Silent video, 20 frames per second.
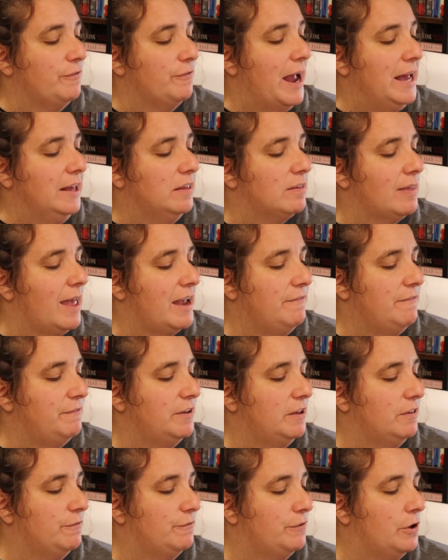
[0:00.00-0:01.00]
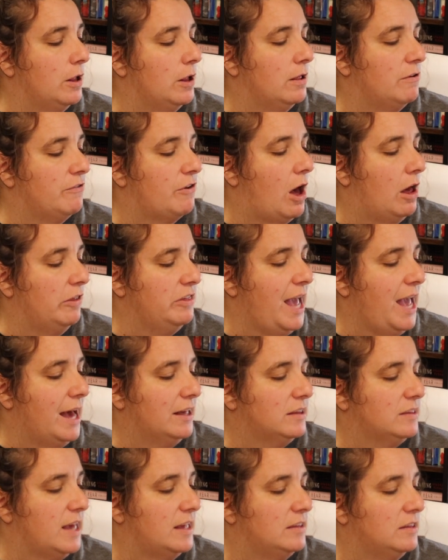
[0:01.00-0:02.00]
Frank's life is full of all the
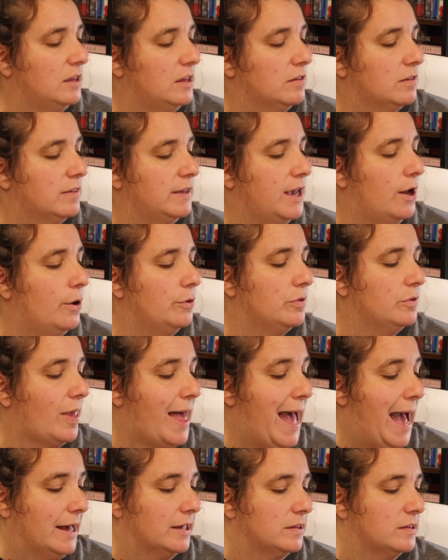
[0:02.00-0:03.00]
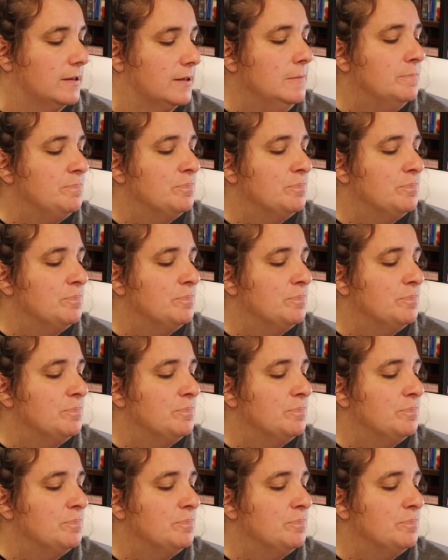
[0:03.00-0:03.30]
excesses Cleo lacks.